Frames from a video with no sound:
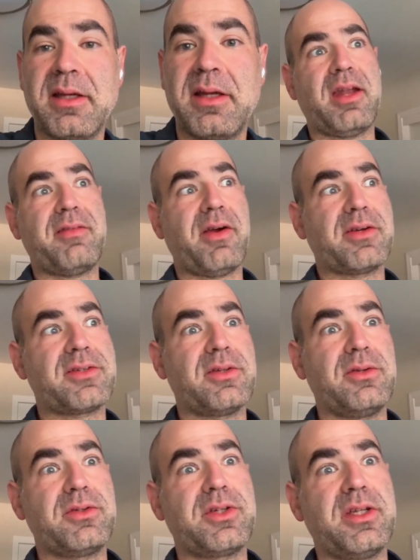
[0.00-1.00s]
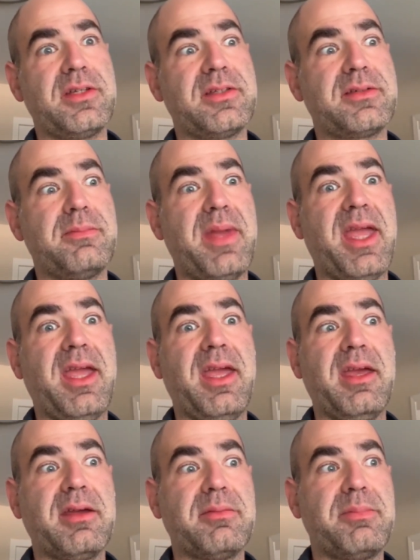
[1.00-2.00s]
A lot of our solutions
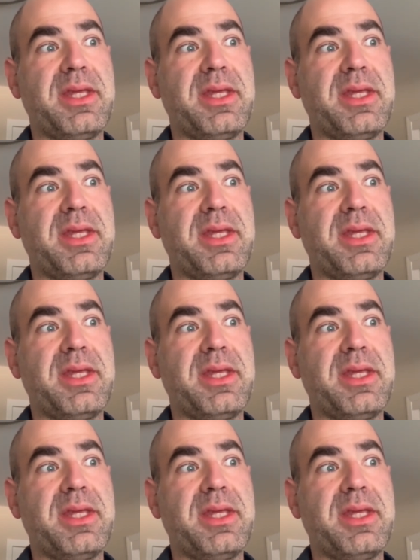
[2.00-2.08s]
may